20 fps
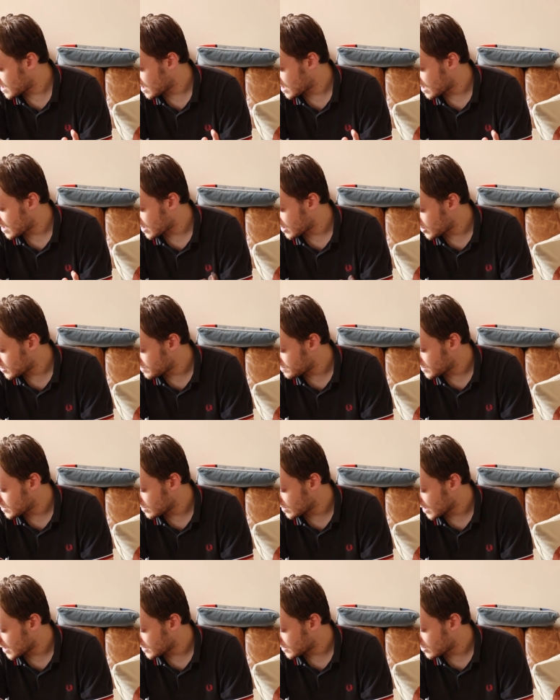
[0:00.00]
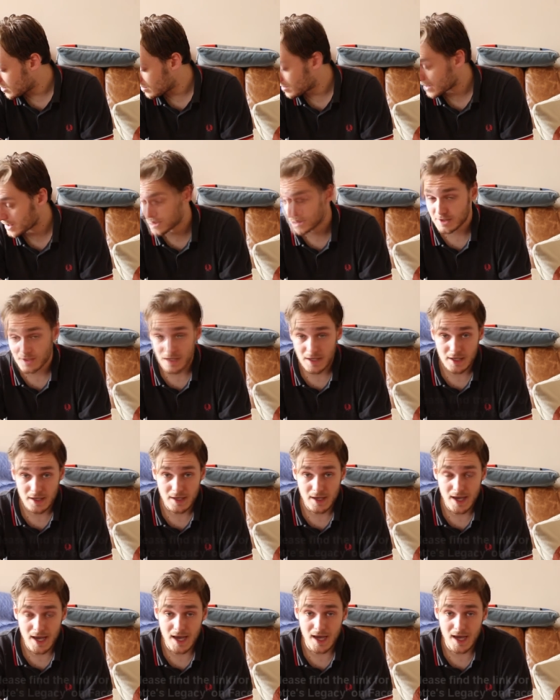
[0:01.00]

I hope you like, comment, share,